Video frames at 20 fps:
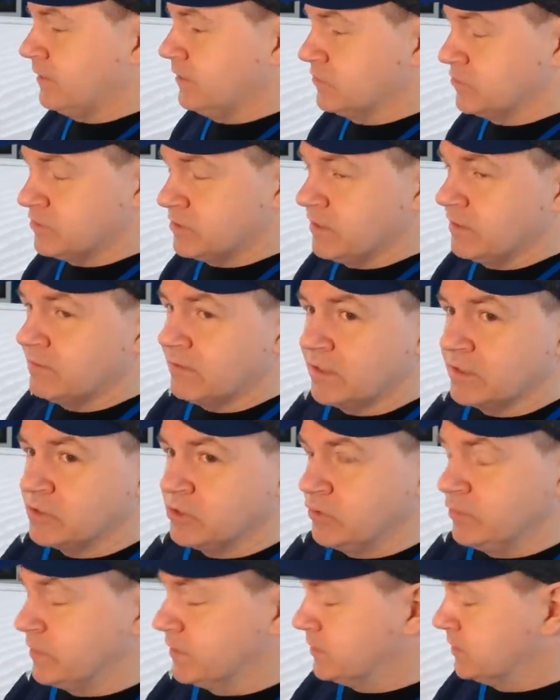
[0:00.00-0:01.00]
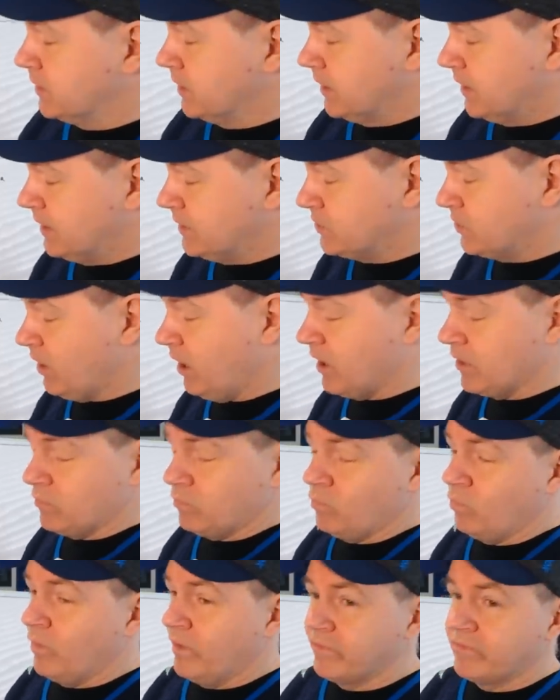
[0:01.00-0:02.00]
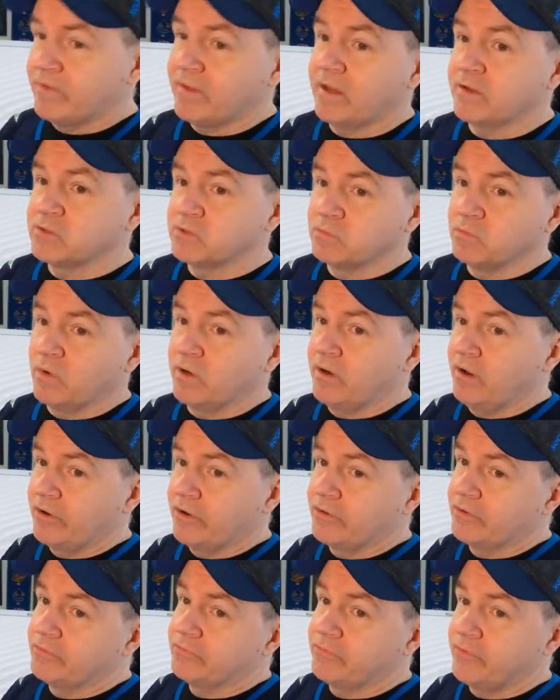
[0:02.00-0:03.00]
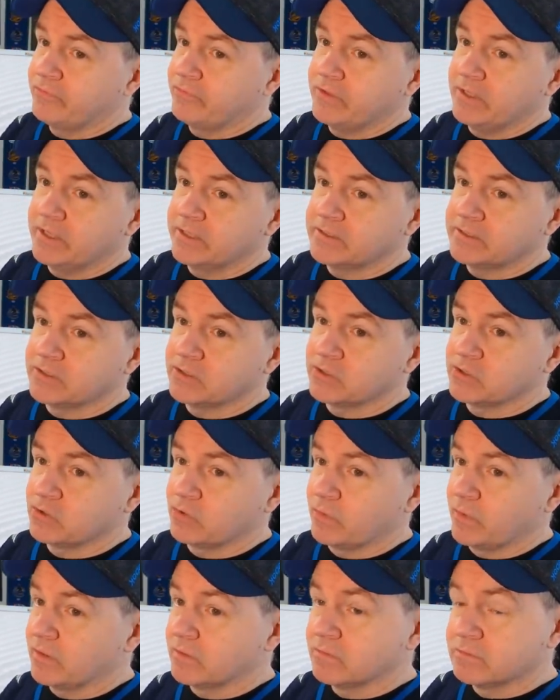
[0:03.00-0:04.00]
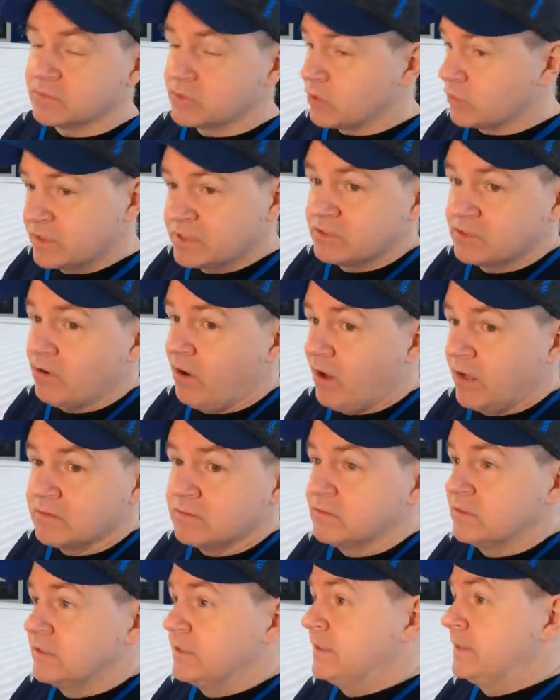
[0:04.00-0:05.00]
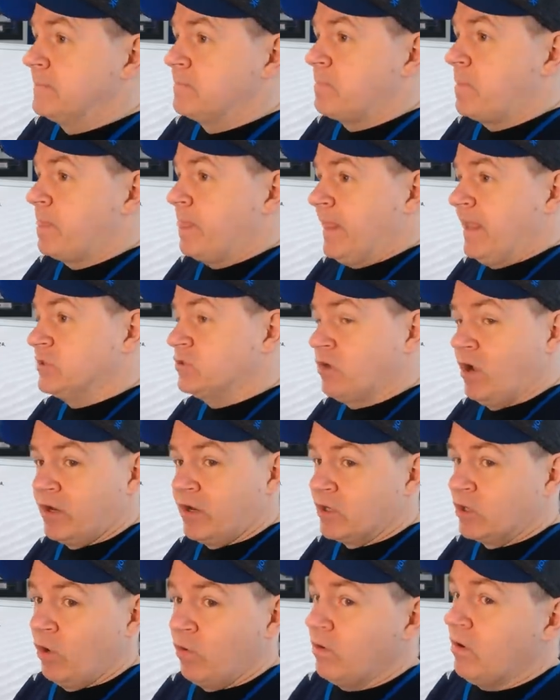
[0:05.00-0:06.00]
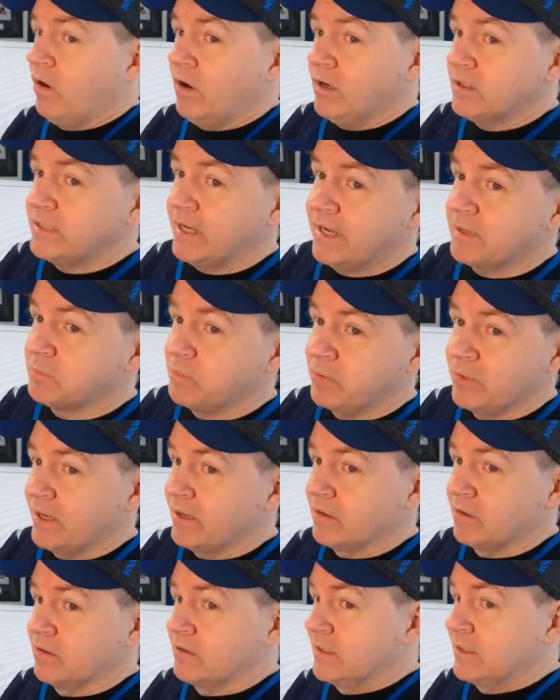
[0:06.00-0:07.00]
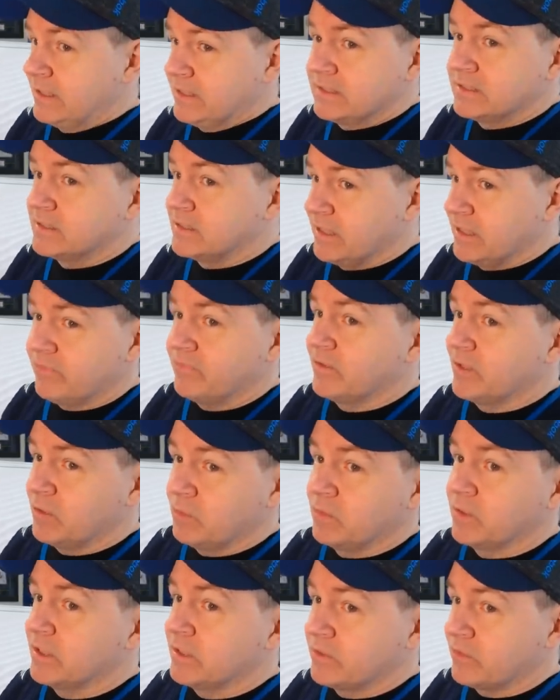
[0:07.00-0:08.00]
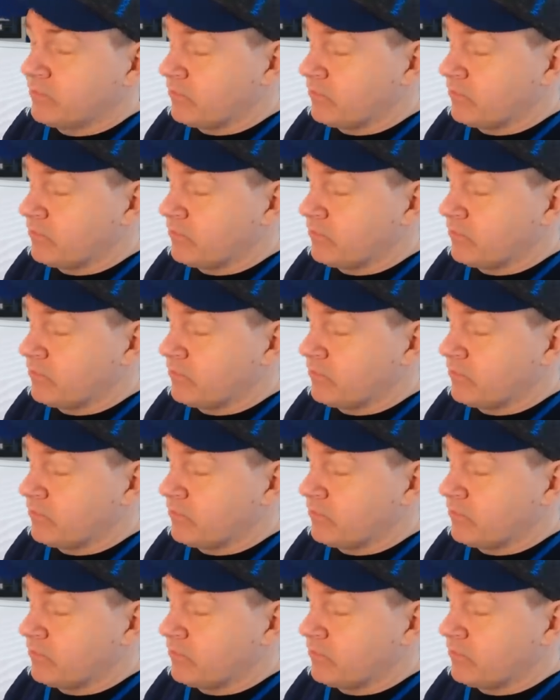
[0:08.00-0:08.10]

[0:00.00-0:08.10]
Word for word: interesting thing too is he's got 1,150 hits in his career, so he's not he's not a no contact player. He is definitely willing to